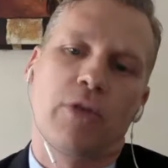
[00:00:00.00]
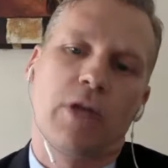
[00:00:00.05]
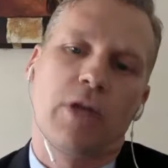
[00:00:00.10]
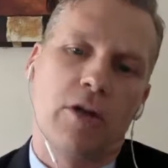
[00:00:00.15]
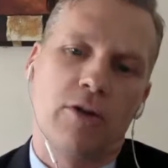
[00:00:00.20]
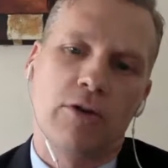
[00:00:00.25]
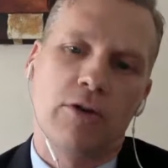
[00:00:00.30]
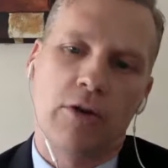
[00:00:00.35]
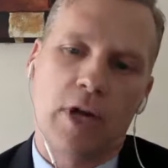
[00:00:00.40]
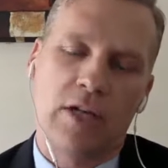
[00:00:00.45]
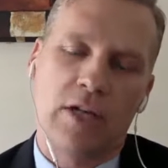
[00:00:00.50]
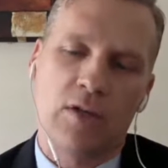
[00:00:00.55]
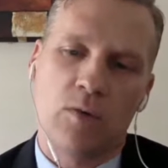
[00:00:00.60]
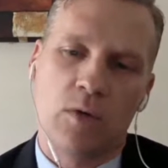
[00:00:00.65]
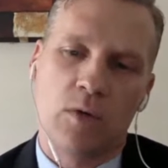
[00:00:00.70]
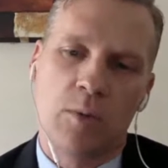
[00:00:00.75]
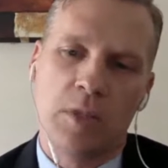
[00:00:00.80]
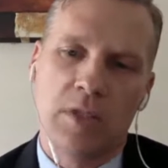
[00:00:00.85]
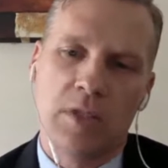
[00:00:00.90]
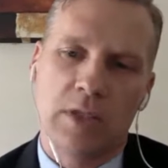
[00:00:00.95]
the undergraduate
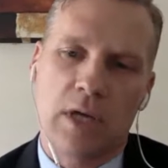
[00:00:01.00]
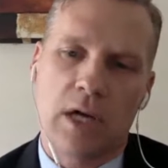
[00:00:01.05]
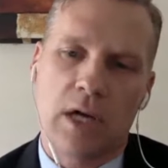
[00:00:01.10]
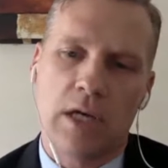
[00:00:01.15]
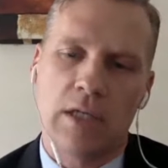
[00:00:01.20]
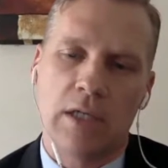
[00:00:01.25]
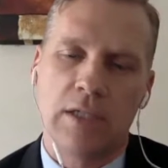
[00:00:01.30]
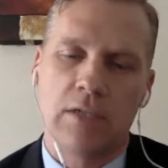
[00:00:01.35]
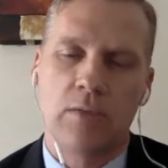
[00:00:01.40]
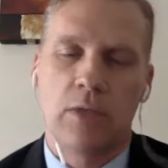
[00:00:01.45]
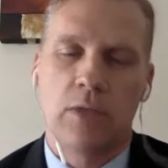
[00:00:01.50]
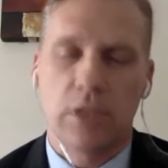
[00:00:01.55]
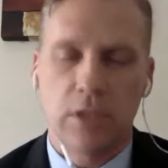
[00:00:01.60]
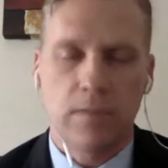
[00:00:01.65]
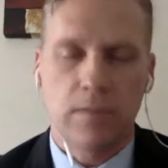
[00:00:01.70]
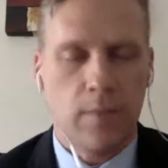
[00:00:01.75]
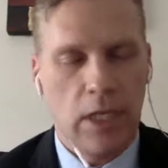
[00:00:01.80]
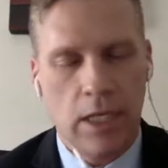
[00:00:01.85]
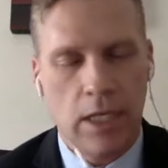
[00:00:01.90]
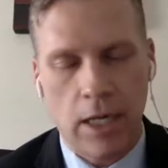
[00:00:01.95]
women's college,
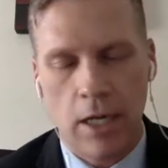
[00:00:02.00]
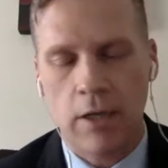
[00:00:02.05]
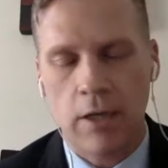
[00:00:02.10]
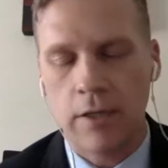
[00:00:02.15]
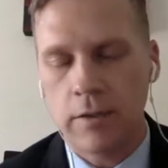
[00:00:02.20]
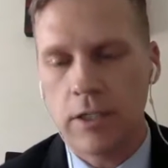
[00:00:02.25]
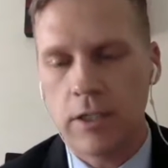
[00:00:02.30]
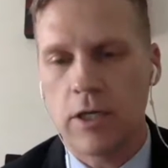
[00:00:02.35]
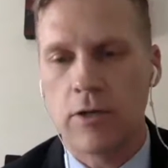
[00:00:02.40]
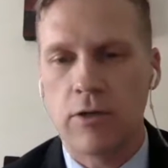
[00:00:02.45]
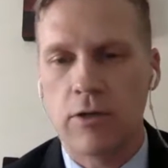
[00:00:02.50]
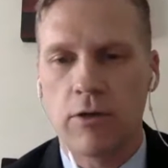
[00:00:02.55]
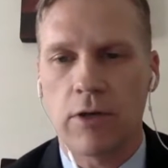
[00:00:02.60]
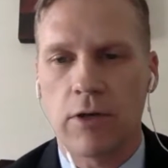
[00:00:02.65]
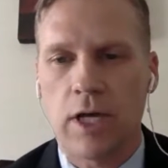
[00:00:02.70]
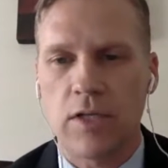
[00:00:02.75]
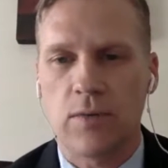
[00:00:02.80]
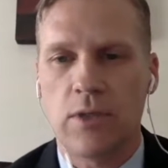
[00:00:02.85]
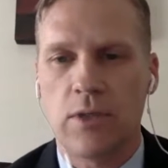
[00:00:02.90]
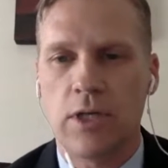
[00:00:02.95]
which inherently
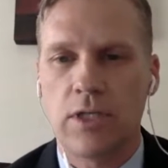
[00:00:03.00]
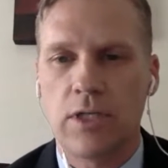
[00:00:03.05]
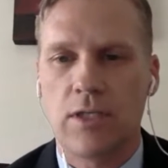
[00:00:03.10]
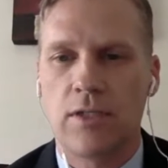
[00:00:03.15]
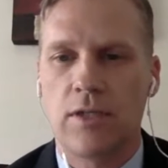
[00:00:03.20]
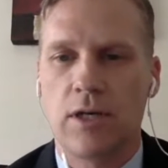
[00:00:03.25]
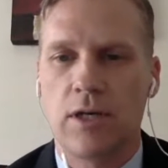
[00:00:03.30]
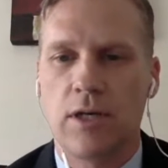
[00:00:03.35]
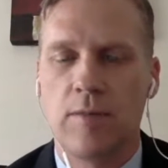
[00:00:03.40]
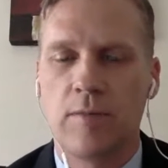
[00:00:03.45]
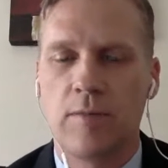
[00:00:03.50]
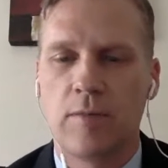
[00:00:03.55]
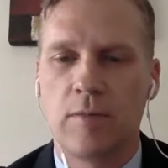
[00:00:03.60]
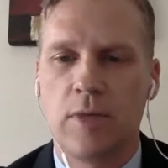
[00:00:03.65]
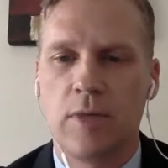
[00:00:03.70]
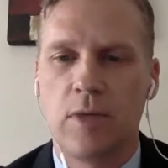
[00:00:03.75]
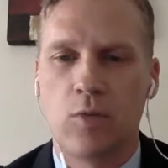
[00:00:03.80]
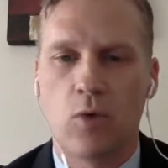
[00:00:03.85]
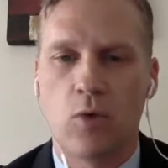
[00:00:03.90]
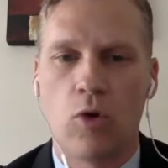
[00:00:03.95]
undergraduate edu- um,
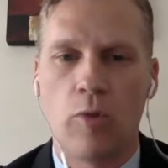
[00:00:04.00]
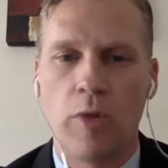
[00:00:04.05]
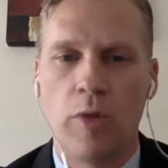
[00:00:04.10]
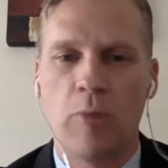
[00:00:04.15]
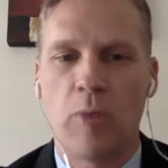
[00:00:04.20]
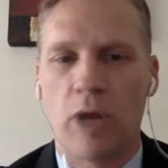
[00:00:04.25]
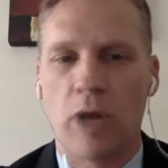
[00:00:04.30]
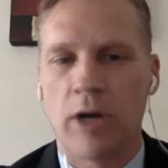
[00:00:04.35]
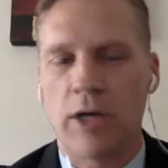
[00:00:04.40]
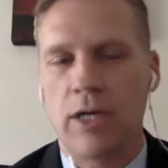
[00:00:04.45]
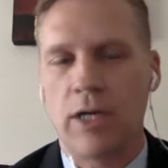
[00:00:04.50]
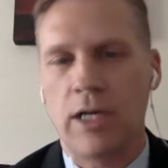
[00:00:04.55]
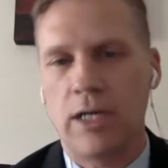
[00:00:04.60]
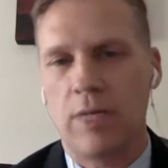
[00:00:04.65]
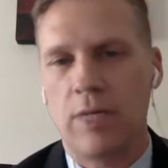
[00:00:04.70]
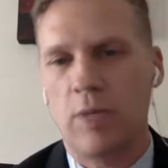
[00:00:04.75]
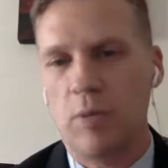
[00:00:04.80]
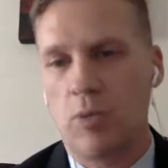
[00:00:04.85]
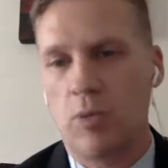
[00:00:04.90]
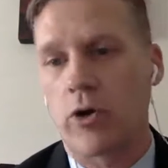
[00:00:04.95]
enrollment marketing
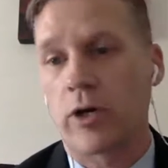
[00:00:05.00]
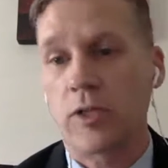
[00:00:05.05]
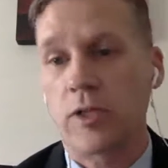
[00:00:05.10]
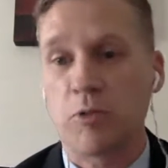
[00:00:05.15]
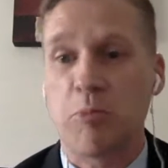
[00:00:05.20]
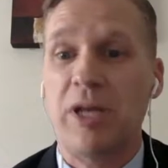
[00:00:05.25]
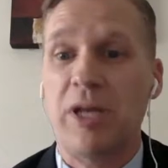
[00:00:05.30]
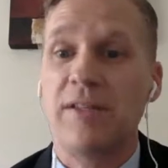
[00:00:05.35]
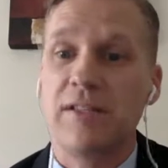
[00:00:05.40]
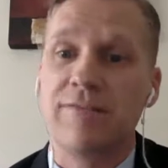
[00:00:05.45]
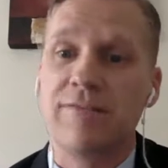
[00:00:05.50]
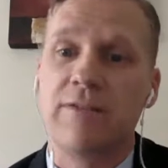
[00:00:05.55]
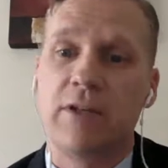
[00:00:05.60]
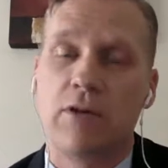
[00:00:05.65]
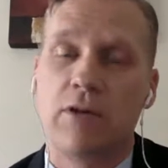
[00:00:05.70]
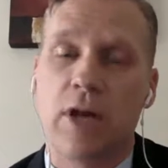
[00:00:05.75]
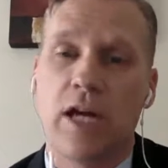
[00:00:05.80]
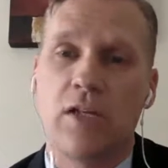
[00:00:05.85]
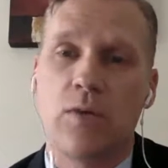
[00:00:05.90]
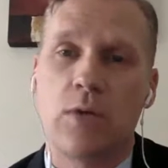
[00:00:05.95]
can be more expensive than
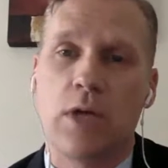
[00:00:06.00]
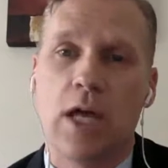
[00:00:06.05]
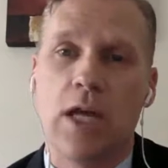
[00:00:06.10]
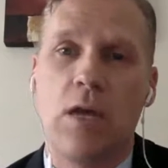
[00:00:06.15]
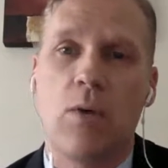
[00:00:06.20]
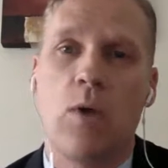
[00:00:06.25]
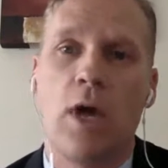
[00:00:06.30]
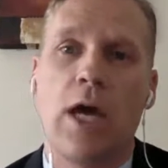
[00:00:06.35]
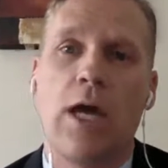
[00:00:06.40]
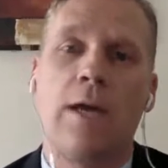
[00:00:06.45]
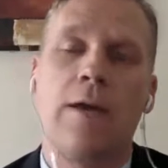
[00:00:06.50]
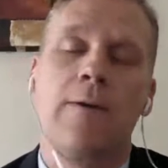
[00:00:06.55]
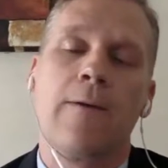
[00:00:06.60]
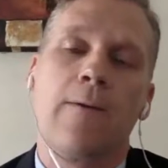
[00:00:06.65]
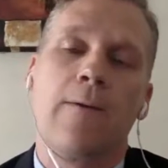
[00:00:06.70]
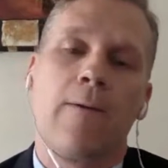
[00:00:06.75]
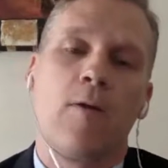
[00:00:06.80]
graduate anyway.